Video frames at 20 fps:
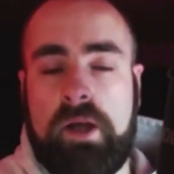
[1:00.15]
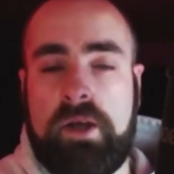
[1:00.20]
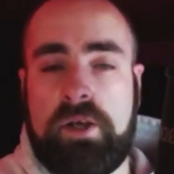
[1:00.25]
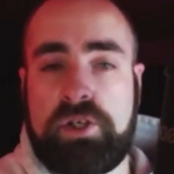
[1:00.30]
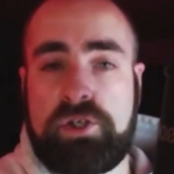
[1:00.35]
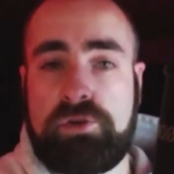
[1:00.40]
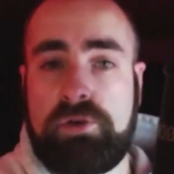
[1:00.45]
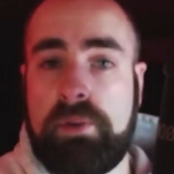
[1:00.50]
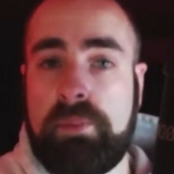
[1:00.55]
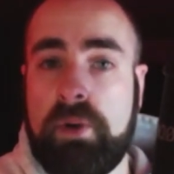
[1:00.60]

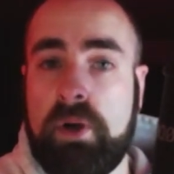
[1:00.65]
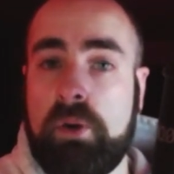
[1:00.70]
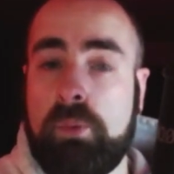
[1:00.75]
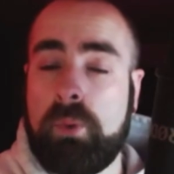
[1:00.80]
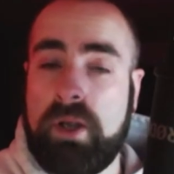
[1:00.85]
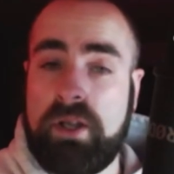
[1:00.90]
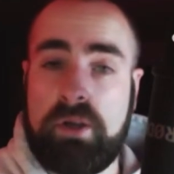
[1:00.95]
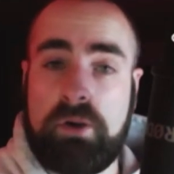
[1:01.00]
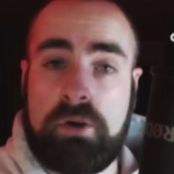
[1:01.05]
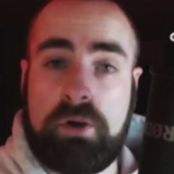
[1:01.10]
streamer
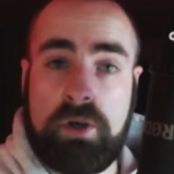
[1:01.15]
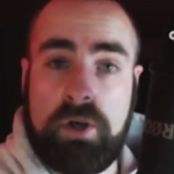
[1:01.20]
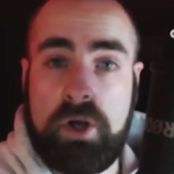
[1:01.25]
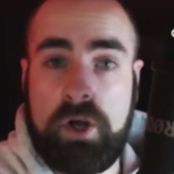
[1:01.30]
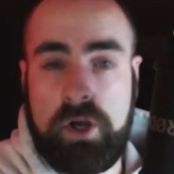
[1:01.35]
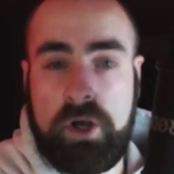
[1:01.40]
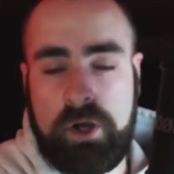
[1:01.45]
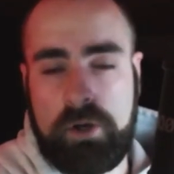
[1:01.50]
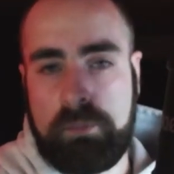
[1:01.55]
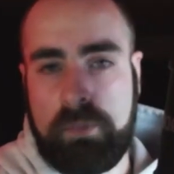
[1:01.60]
you can
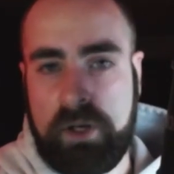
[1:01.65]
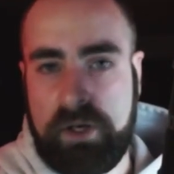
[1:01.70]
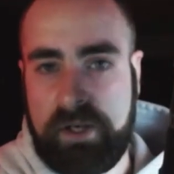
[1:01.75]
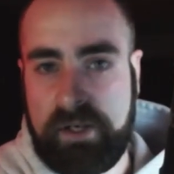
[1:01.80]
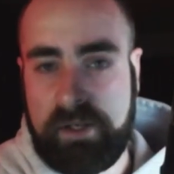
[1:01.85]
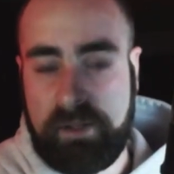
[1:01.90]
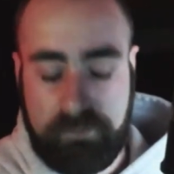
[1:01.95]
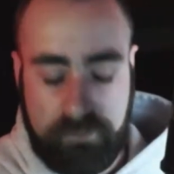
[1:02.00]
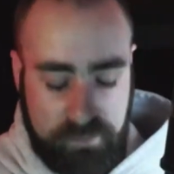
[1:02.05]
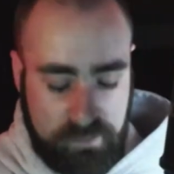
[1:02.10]
earn
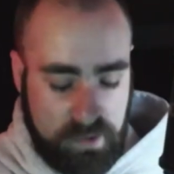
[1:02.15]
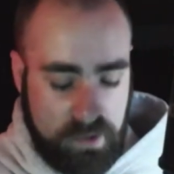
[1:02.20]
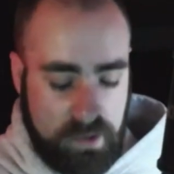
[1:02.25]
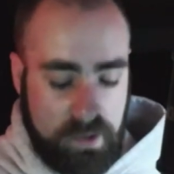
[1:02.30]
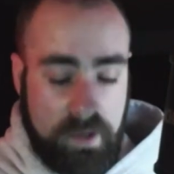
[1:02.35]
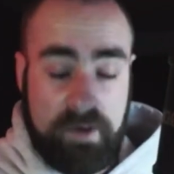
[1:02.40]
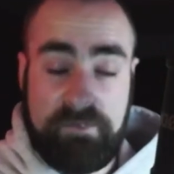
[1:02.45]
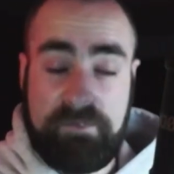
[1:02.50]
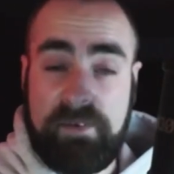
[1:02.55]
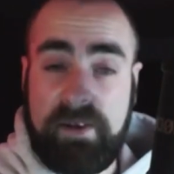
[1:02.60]
money:
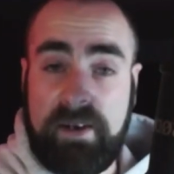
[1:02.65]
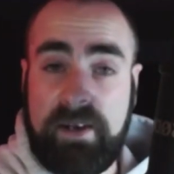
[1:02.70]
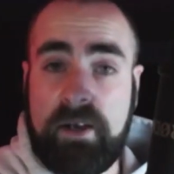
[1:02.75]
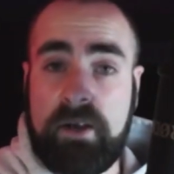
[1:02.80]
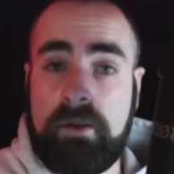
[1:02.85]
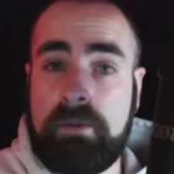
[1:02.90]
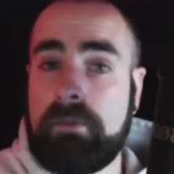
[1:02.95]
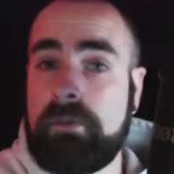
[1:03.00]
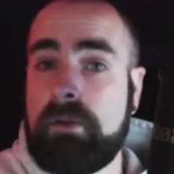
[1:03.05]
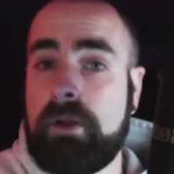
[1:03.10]

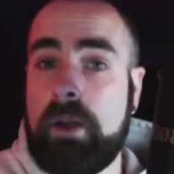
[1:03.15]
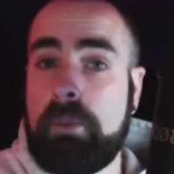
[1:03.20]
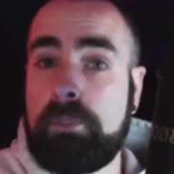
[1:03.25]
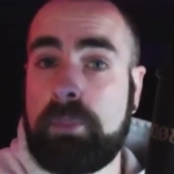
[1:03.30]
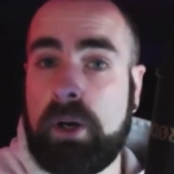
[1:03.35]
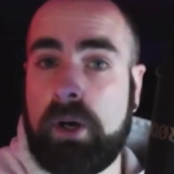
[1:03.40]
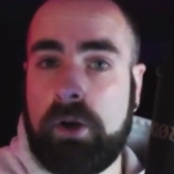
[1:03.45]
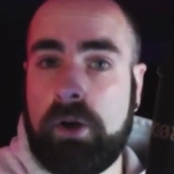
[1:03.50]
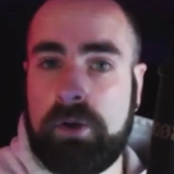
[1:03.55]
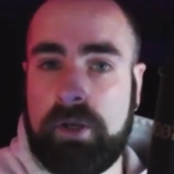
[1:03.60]
affiliate and
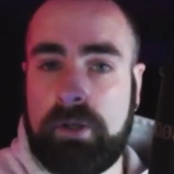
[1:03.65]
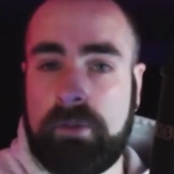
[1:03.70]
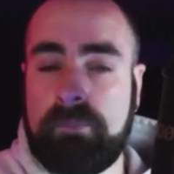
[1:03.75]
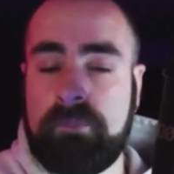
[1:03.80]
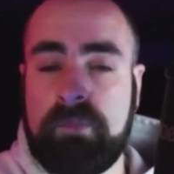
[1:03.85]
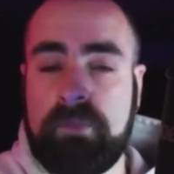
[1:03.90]
partner.